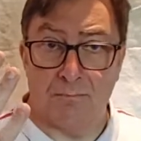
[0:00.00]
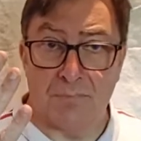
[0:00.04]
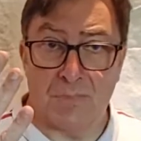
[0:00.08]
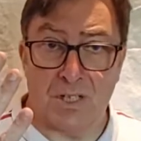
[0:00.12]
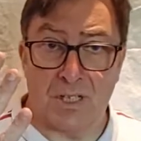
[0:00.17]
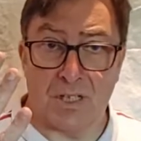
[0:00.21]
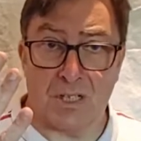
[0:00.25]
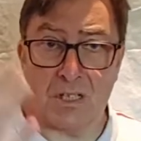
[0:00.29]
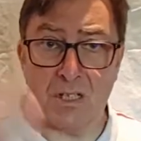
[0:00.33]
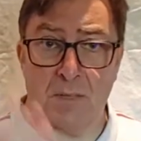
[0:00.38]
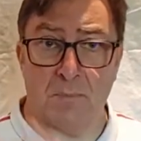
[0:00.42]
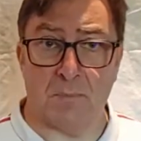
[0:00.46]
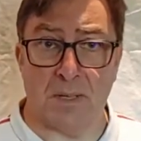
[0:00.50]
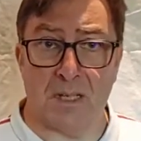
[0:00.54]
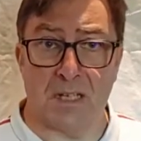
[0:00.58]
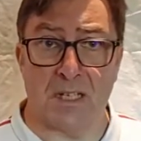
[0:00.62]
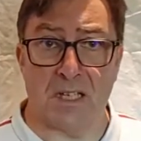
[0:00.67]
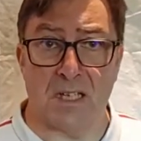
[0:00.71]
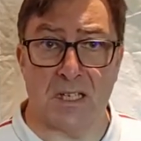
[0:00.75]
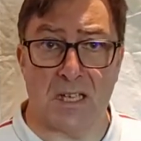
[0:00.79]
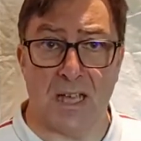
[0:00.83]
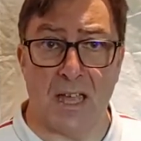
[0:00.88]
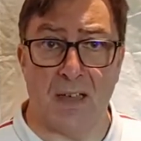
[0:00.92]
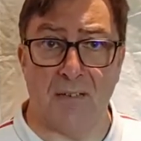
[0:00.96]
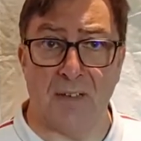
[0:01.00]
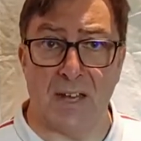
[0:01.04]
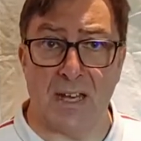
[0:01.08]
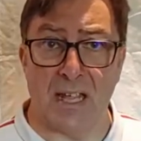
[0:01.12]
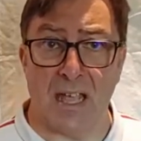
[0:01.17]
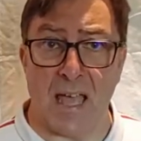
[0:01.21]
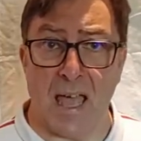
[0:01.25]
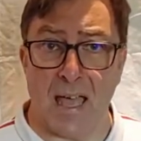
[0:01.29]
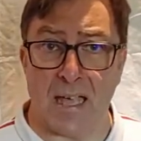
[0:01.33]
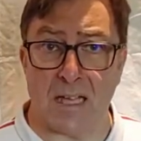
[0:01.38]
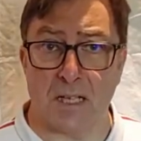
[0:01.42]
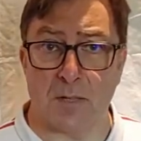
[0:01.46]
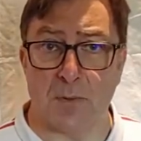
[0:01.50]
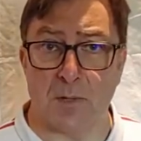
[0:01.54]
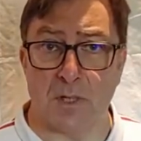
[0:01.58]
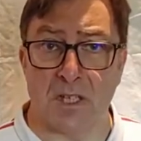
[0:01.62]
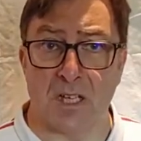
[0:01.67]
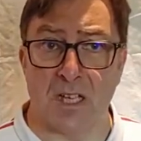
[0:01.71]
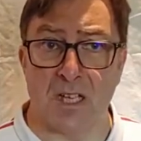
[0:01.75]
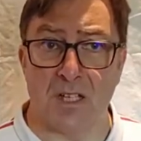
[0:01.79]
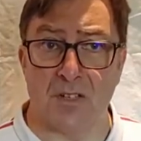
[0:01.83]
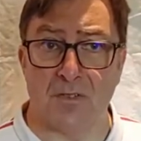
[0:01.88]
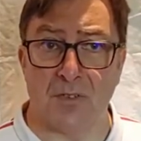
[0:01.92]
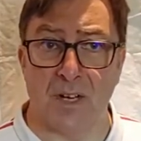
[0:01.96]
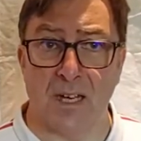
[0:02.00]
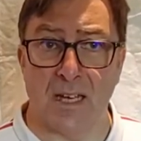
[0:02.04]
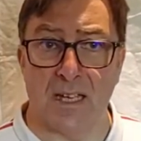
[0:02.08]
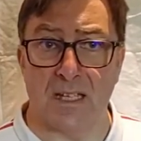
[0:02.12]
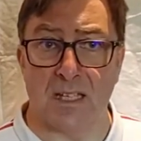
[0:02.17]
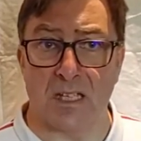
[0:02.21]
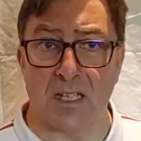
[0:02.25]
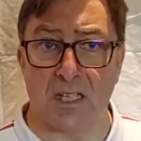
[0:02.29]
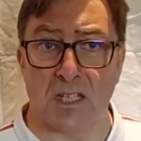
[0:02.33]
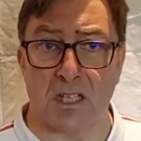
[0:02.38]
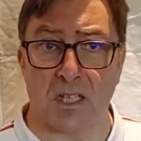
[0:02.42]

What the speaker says: Does the business have any expertise relating